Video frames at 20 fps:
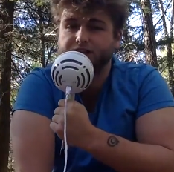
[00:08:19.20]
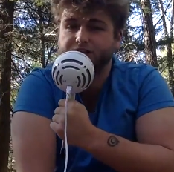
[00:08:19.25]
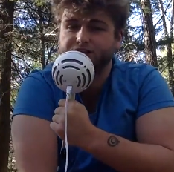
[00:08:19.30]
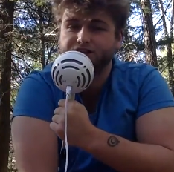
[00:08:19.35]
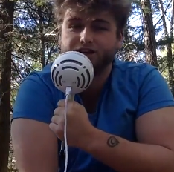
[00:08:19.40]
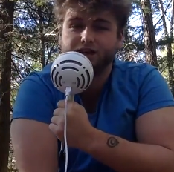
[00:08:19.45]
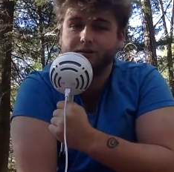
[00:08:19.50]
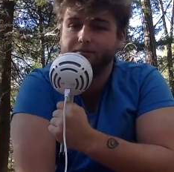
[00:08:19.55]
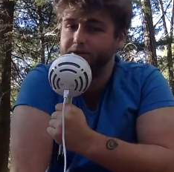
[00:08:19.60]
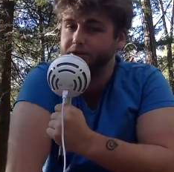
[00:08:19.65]
at
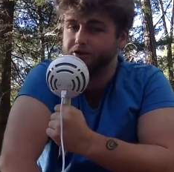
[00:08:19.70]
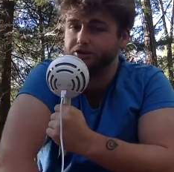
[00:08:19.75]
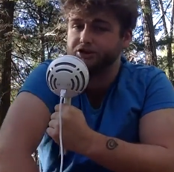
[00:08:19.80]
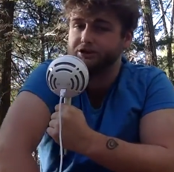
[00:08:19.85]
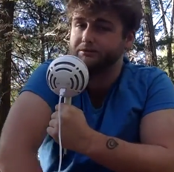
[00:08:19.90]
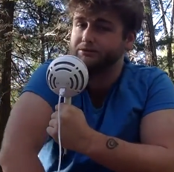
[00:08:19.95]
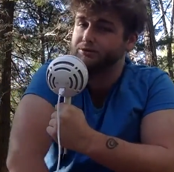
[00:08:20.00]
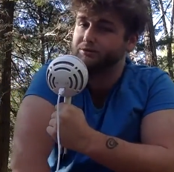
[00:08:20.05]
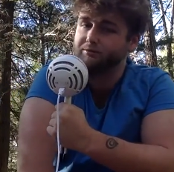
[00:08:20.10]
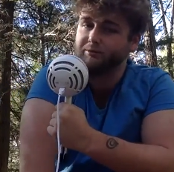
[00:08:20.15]

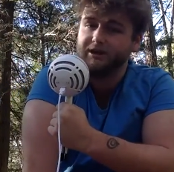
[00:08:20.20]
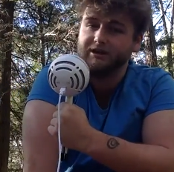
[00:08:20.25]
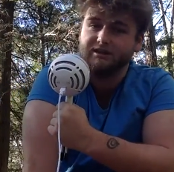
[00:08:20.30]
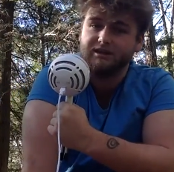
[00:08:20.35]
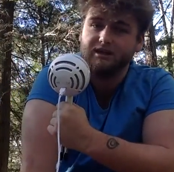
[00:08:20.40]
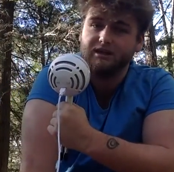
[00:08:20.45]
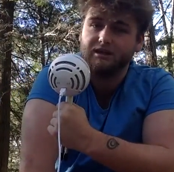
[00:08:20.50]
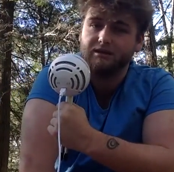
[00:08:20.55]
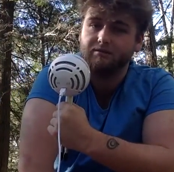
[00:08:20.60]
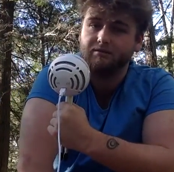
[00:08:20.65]
championships with my
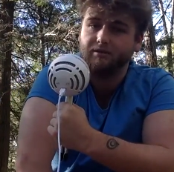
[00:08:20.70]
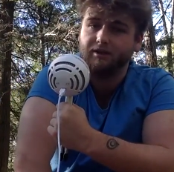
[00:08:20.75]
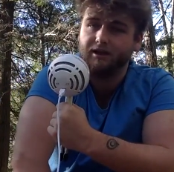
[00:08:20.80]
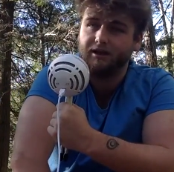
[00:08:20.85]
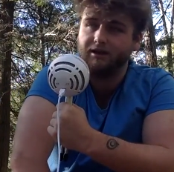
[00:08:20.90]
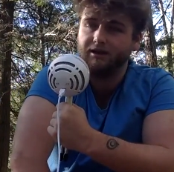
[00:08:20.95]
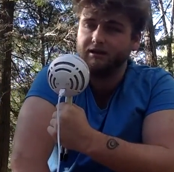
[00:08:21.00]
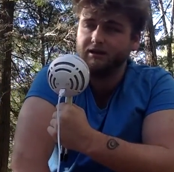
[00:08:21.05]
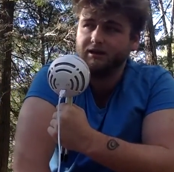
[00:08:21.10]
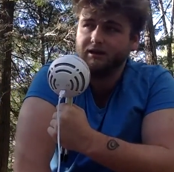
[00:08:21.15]
team,
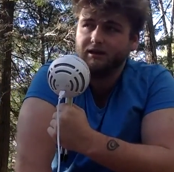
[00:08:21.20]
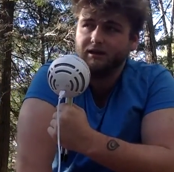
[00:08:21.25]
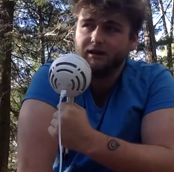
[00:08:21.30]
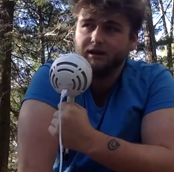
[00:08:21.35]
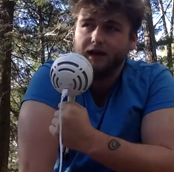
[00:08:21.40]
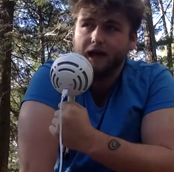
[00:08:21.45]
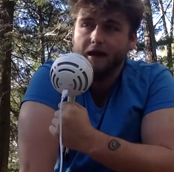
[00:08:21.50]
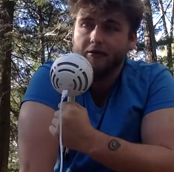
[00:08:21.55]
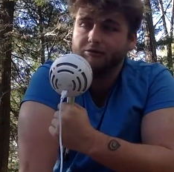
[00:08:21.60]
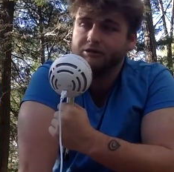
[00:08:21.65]
like,
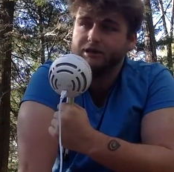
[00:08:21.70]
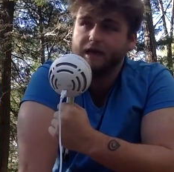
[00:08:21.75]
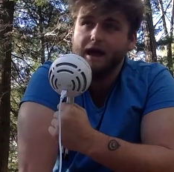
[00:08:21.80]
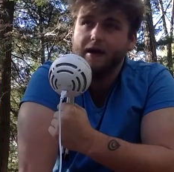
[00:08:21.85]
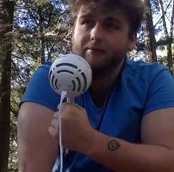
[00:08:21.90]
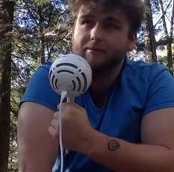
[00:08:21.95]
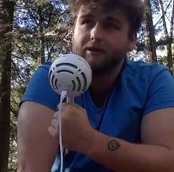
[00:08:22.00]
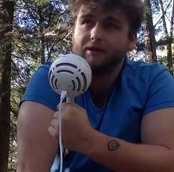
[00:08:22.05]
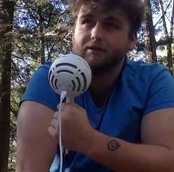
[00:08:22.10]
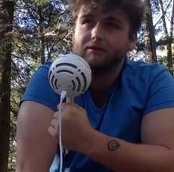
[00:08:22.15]
I was
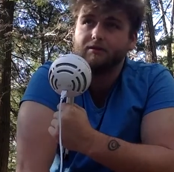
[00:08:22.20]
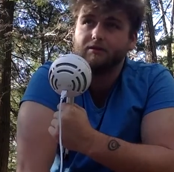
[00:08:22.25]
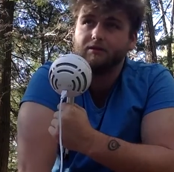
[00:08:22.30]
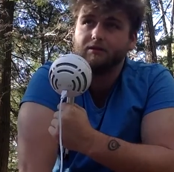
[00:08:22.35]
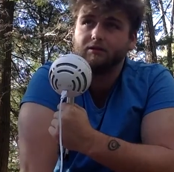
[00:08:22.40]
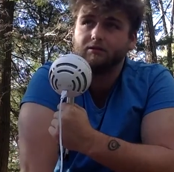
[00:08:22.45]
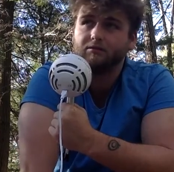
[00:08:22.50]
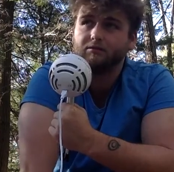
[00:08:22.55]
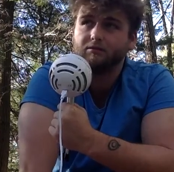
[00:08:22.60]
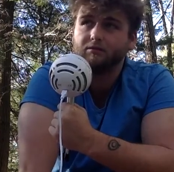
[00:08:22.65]
happy
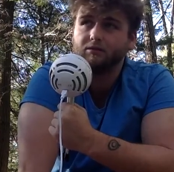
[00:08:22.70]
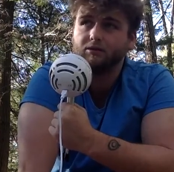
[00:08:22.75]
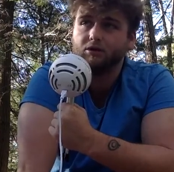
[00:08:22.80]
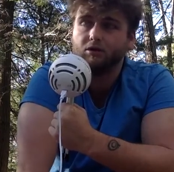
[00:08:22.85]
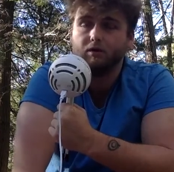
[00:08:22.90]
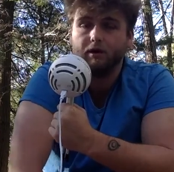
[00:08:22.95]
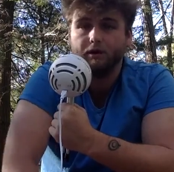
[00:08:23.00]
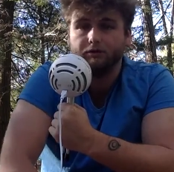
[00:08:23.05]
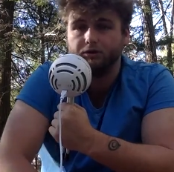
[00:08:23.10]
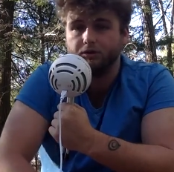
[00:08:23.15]
to
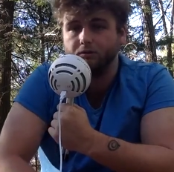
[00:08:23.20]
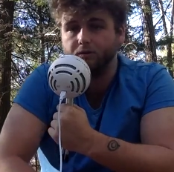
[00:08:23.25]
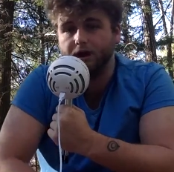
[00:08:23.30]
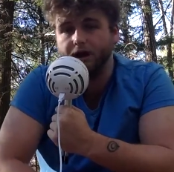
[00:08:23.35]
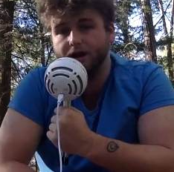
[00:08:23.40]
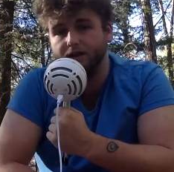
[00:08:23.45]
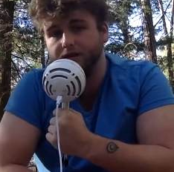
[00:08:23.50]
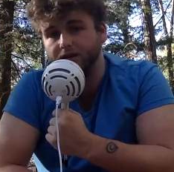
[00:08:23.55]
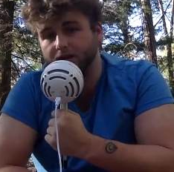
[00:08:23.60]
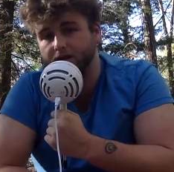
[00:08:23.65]
go out the way
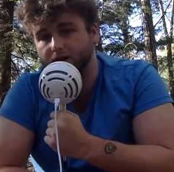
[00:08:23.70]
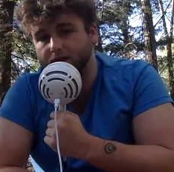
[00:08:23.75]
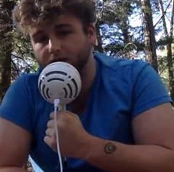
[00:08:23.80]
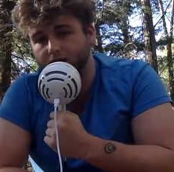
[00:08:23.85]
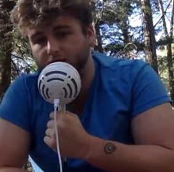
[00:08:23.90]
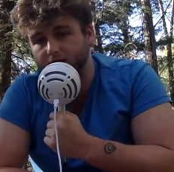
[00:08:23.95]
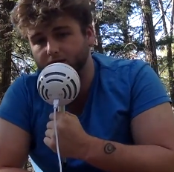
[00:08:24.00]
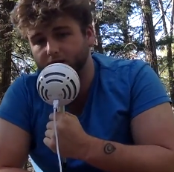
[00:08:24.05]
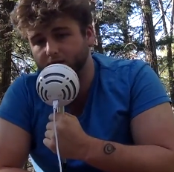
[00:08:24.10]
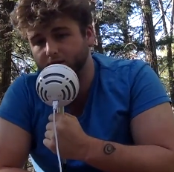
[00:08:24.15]
I did,
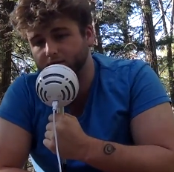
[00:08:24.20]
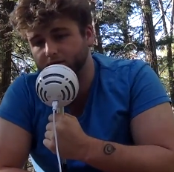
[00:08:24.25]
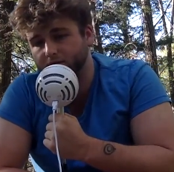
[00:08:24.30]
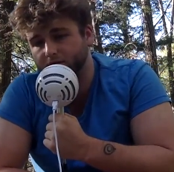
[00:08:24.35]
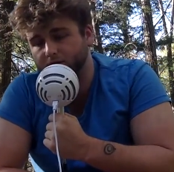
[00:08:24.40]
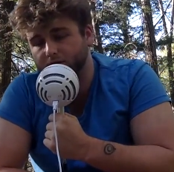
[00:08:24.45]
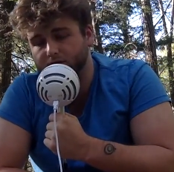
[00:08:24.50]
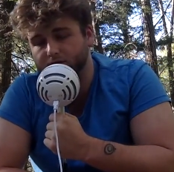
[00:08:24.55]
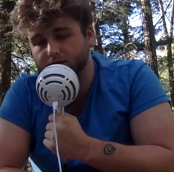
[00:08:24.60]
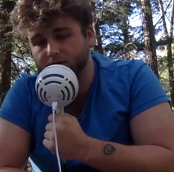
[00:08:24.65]
even if it
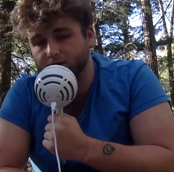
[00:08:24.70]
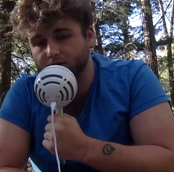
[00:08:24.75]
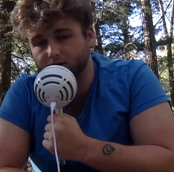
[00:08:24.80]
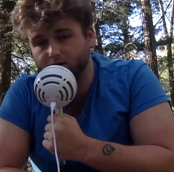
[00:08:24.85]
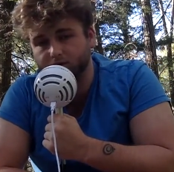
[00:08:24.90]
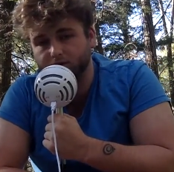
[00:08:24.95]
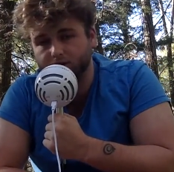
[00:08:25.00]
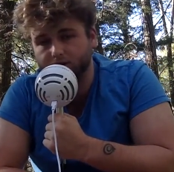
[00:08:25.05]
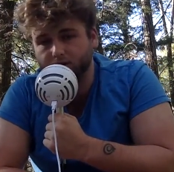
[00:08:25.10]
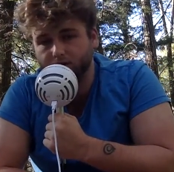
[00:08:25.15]
wasn't,
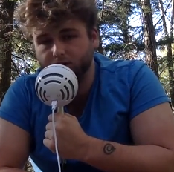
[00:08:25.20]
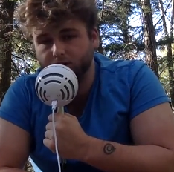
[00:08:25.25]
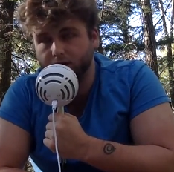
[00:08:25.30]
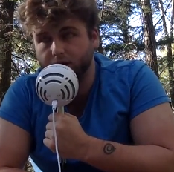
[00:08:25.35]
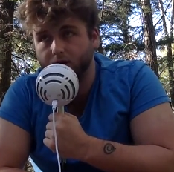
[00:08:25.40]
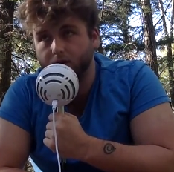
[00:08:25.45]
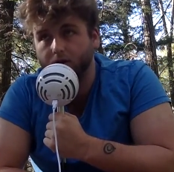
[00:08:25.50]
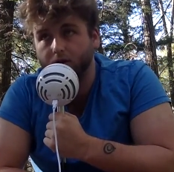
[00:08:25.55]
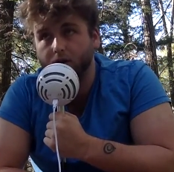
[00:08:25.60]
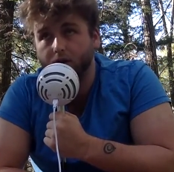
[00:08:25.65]

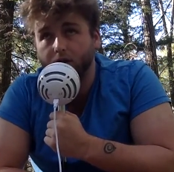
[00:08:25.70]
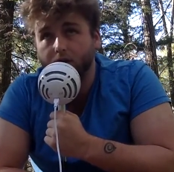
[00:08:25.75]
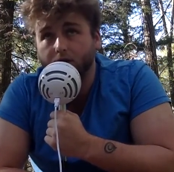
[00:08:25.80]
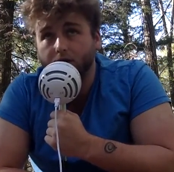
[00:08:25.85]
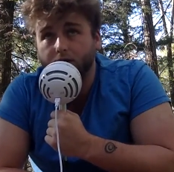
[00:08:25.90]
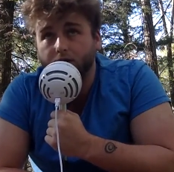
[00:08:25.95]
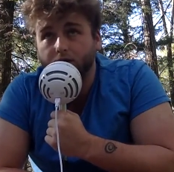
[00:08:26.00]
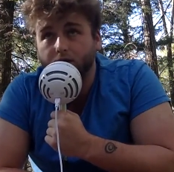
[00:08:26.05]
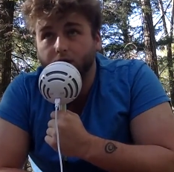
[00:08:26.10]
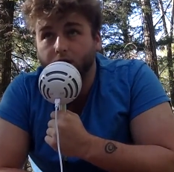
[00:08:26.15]

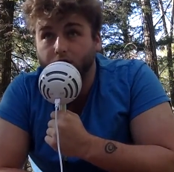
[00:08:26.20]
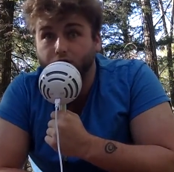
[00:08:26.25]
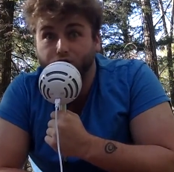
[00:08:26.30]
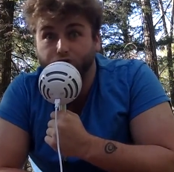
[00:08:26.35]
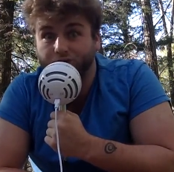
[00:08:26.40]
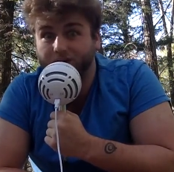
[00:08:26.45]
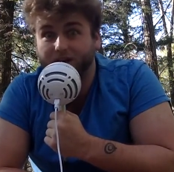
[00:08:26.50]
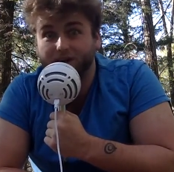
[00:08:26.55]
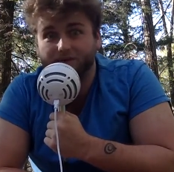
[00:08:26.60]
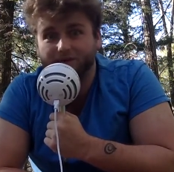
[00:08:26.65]
a
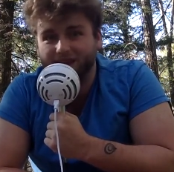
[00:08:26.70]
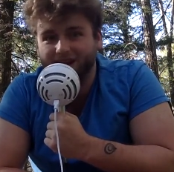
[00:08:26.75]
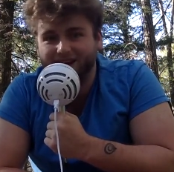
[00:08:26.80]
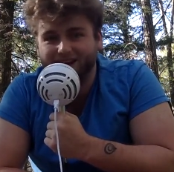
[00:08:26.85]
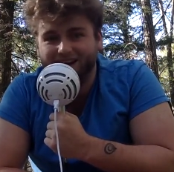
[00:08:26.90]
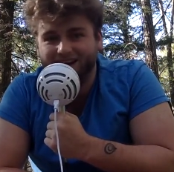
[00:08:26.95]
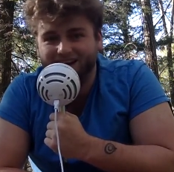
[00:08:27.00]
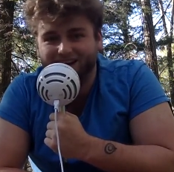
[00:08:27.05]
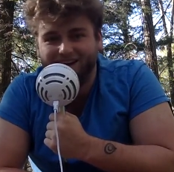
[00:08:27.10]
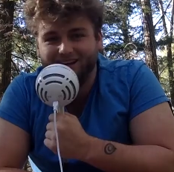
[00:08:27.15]
dream
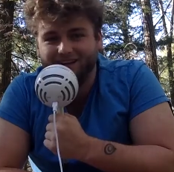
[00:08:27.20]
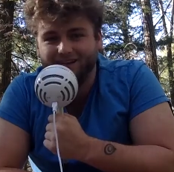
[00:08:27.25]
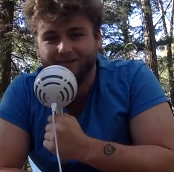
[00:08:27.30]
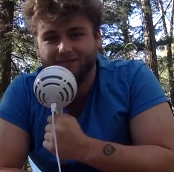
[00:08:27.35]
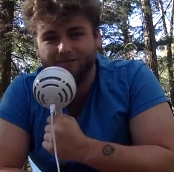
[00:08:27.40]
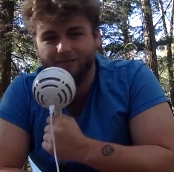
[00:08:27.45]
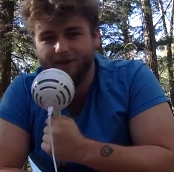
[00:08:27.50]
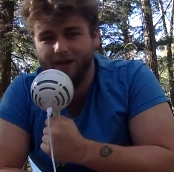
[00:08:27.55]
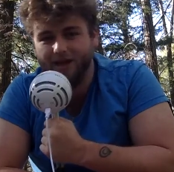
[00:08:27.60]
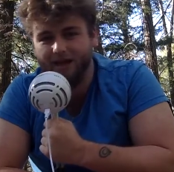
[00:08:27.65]
ending
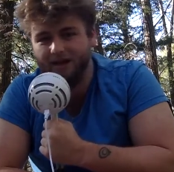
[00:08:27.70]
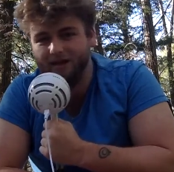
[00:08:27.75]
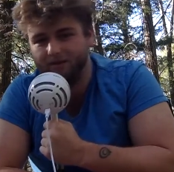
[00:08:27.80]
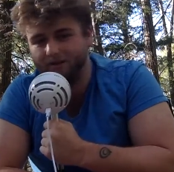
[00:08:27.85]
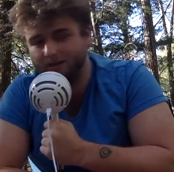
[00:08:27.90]
by any